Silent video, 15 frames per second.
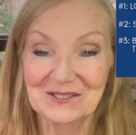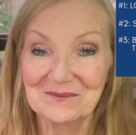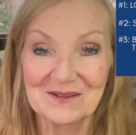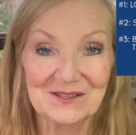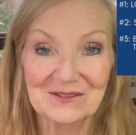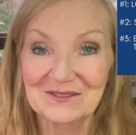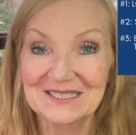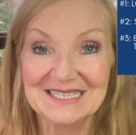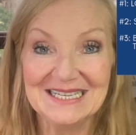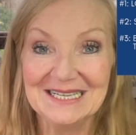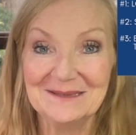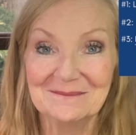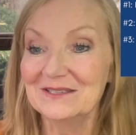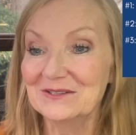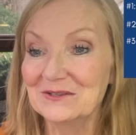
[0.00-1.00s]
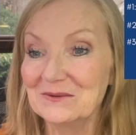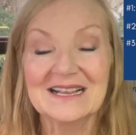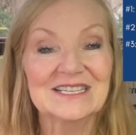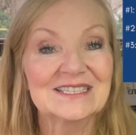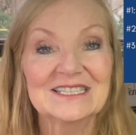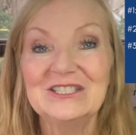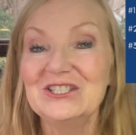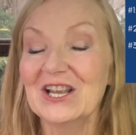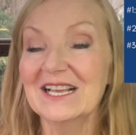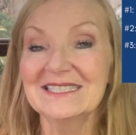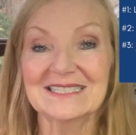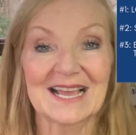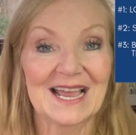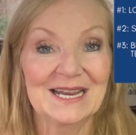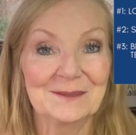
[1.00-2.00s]
with your team to
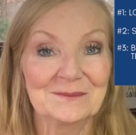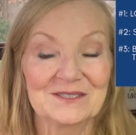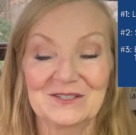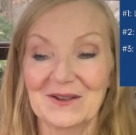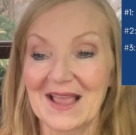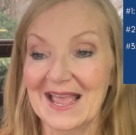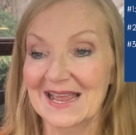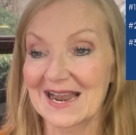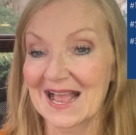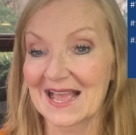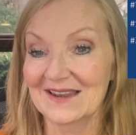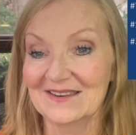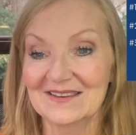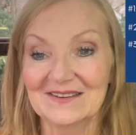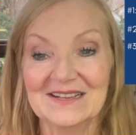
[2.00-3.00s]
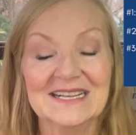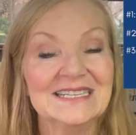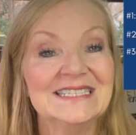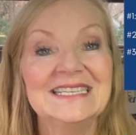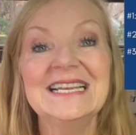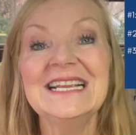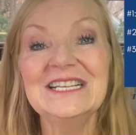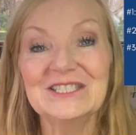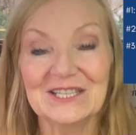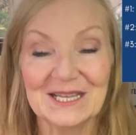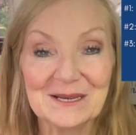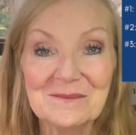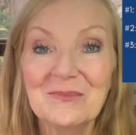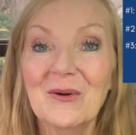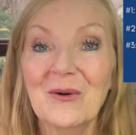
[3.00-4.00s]
suggest items to add on, to teach the
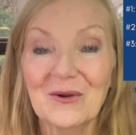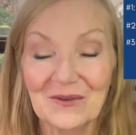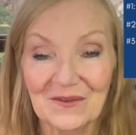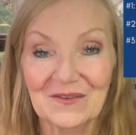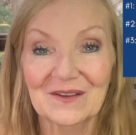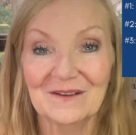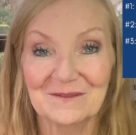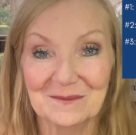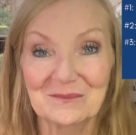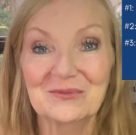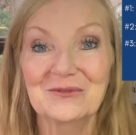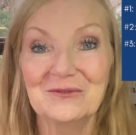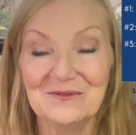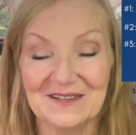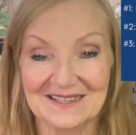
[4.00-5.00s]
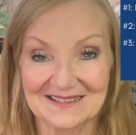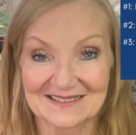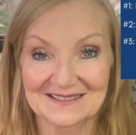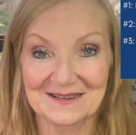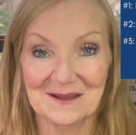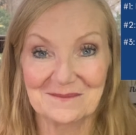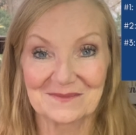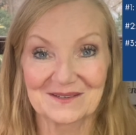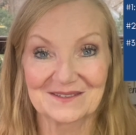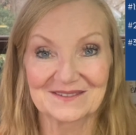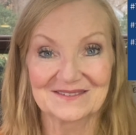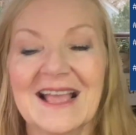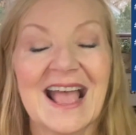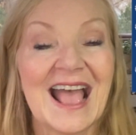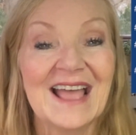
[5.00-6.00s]
importance of improving this number.
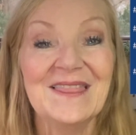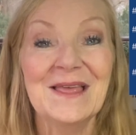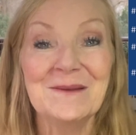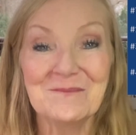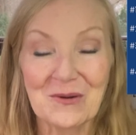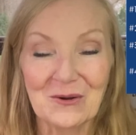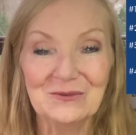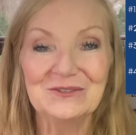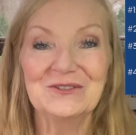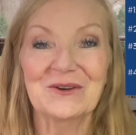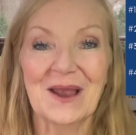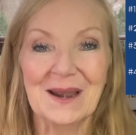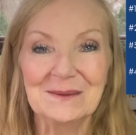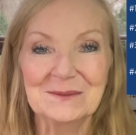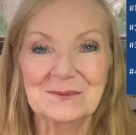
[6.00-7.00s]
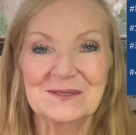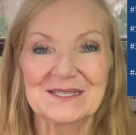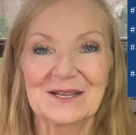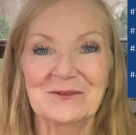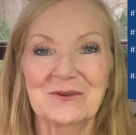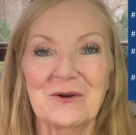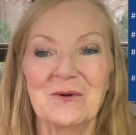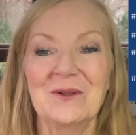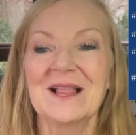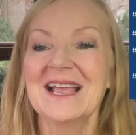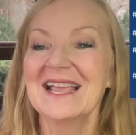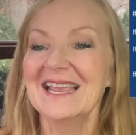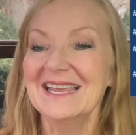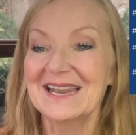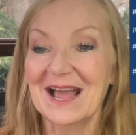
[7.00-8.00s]
And then post your items per sale goal
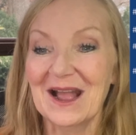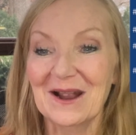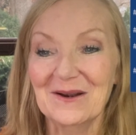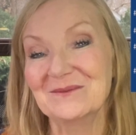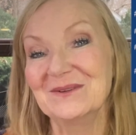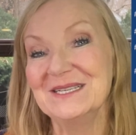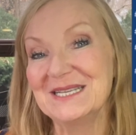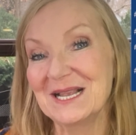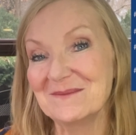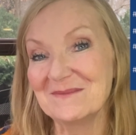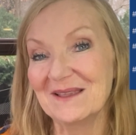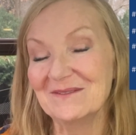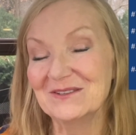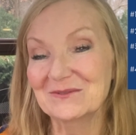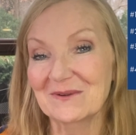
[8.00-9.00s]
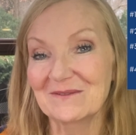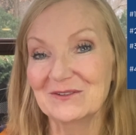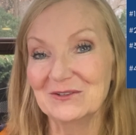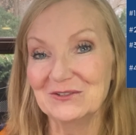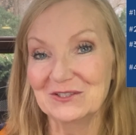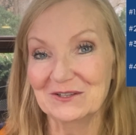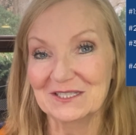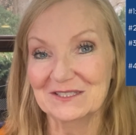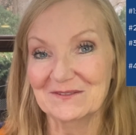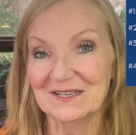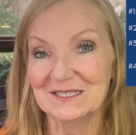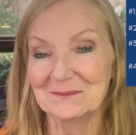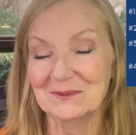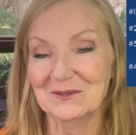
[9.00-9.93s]
in our Retail Mavens Revolutionaries Facebook